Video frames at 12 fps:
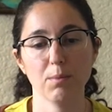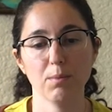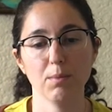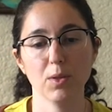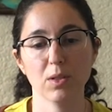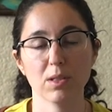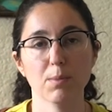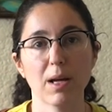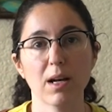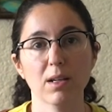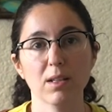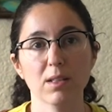
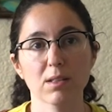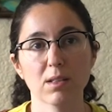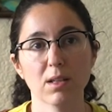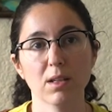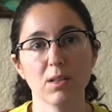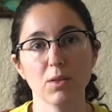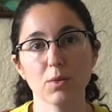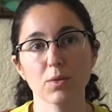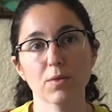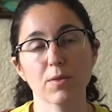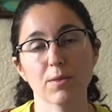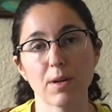municipalities can
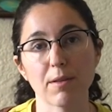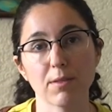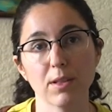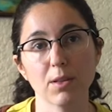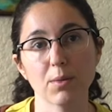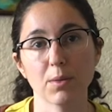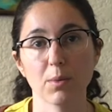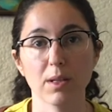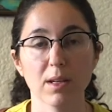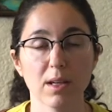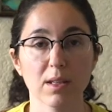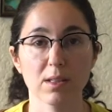use for revenue and what
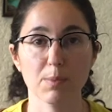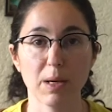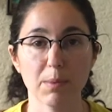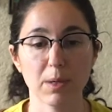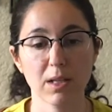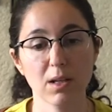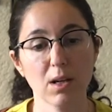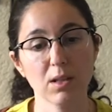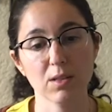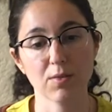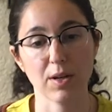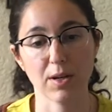they can spend money on
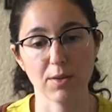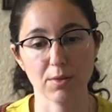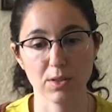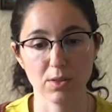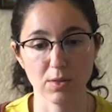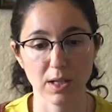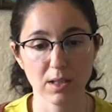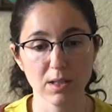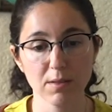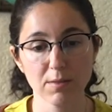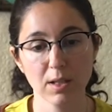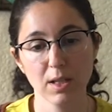is very
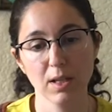restrictive,